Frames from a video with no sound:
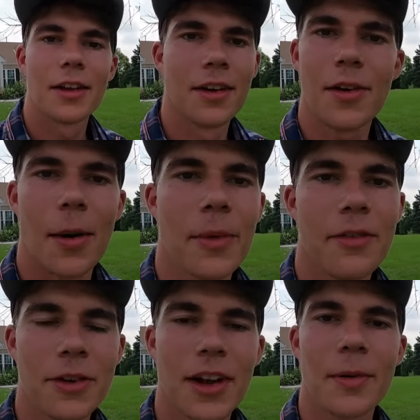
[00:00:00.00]
No, I'm
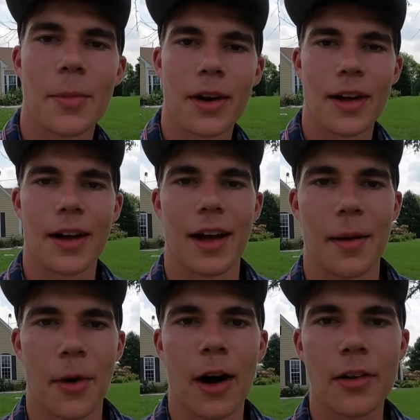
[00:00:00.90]
never tired, but uh,
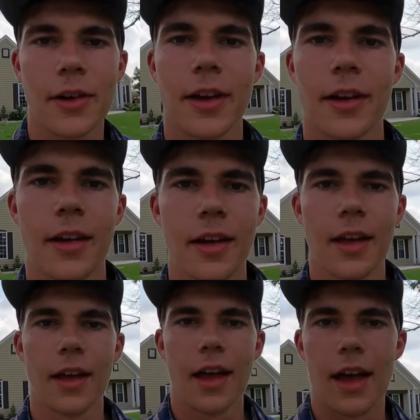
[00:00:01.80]
I'm hungry.
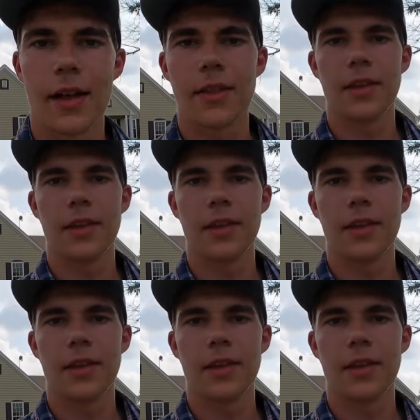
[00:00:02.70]
Yeah?